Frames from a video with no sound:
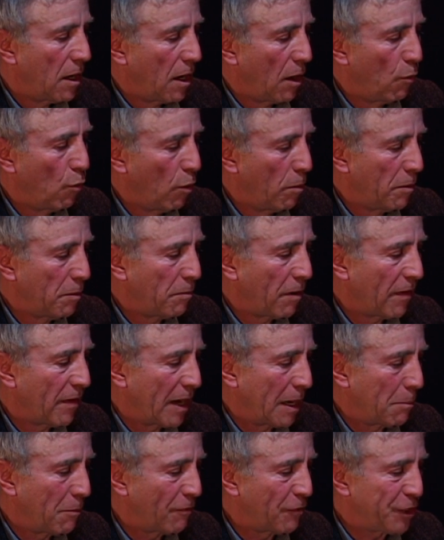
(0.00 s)
woman by the
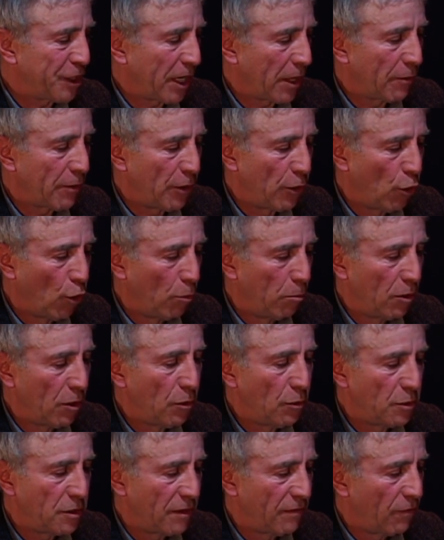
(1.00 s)
name of Sharon Noble,
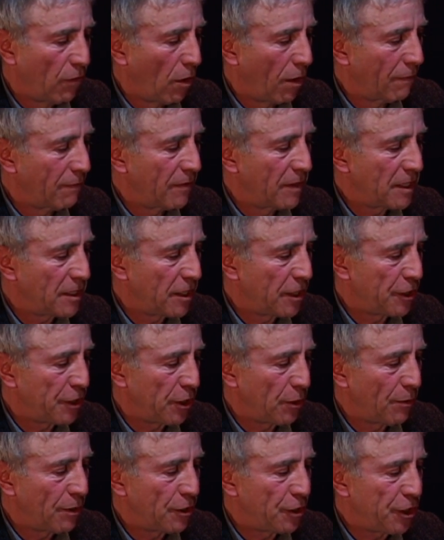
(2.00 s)
who's involved in this
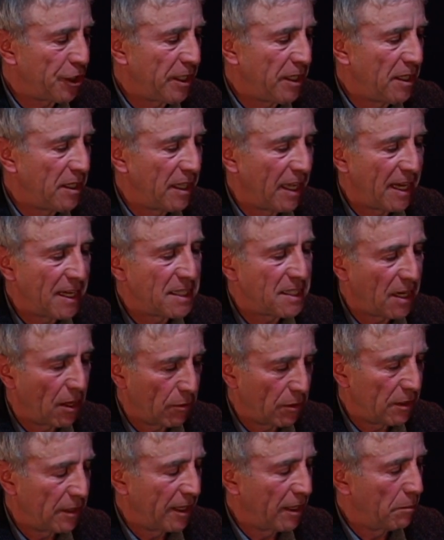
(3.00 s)
issue, and she lays
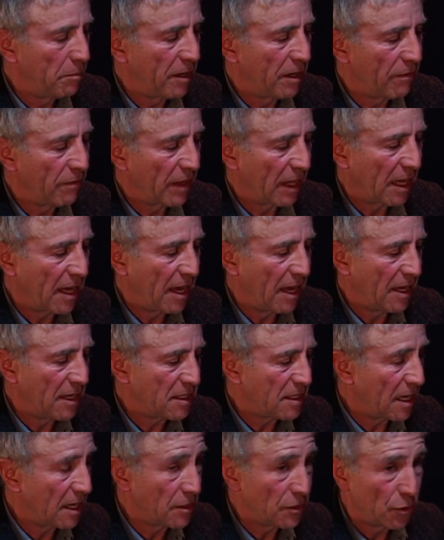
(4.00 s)
out a little bit of the
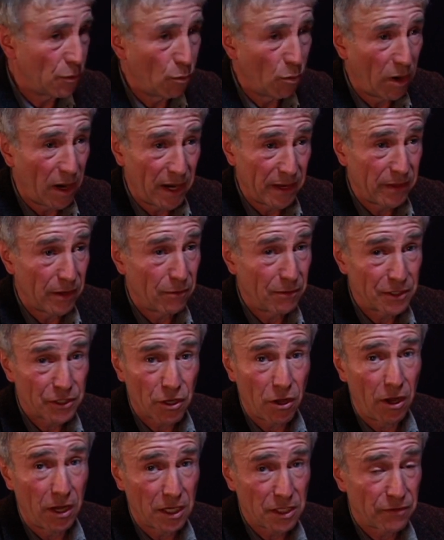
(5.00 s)
case as to why there is
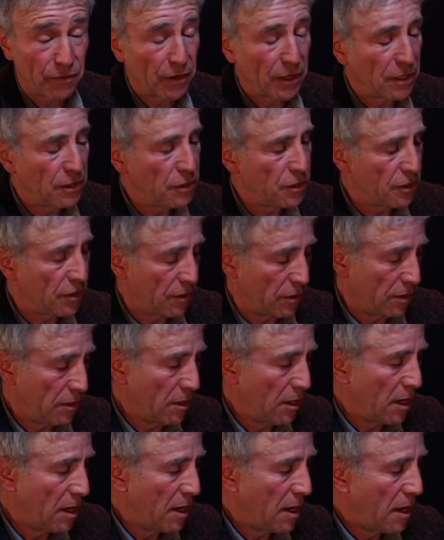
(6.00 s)
cause for
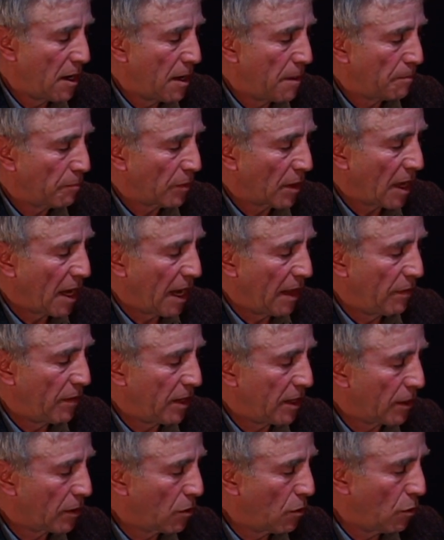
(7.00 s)
concern. And
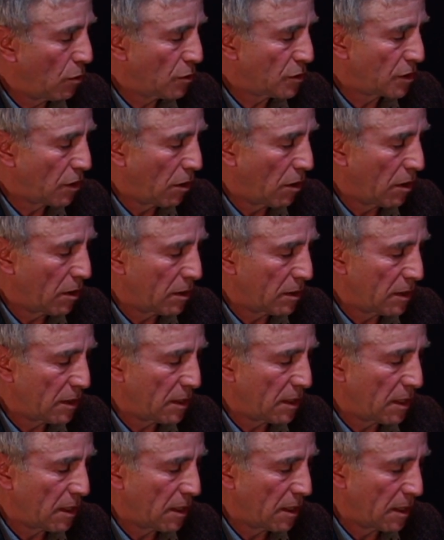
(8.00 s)
then it goes
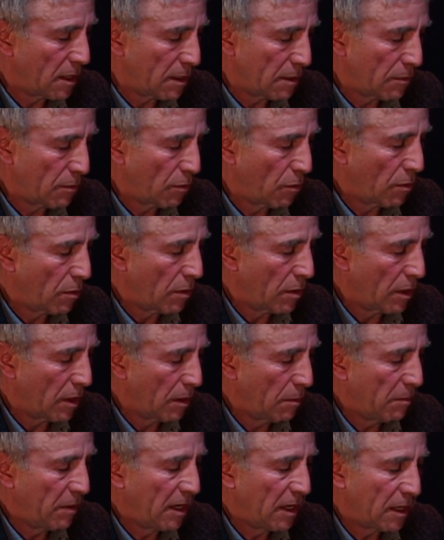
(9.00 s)
on
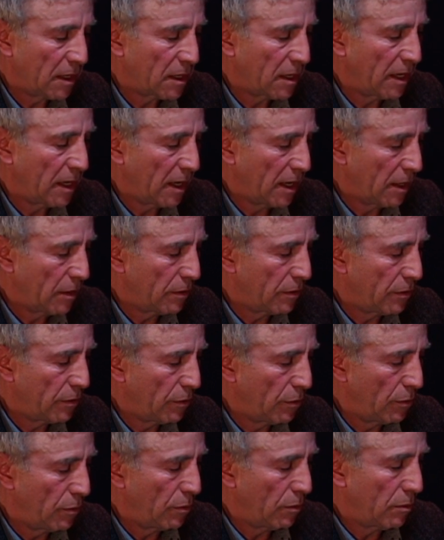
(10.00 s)
immediately
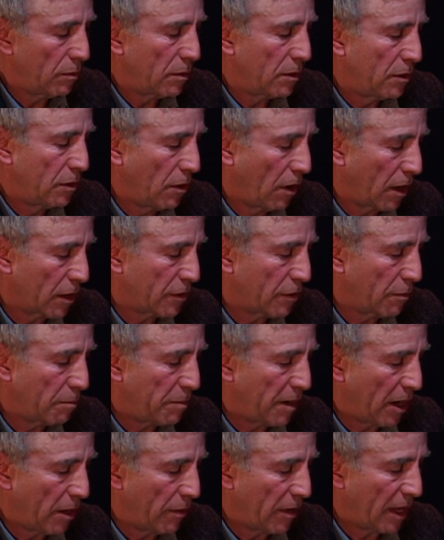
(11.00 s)
into Dr.
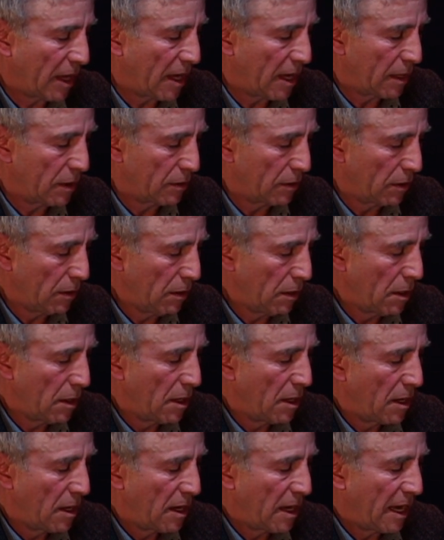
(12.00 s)
Perry Kendall,
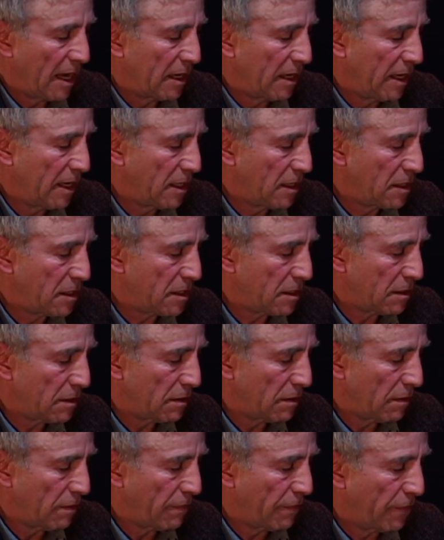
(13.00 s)
and his
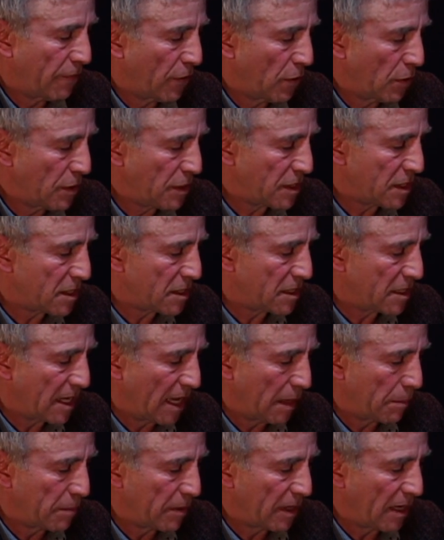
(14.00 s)
first
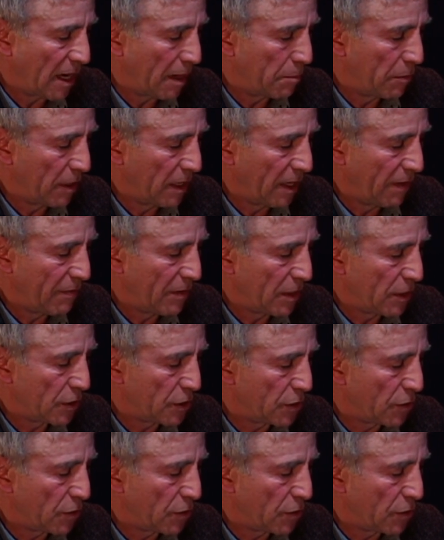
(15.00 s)
statement, I believe, in the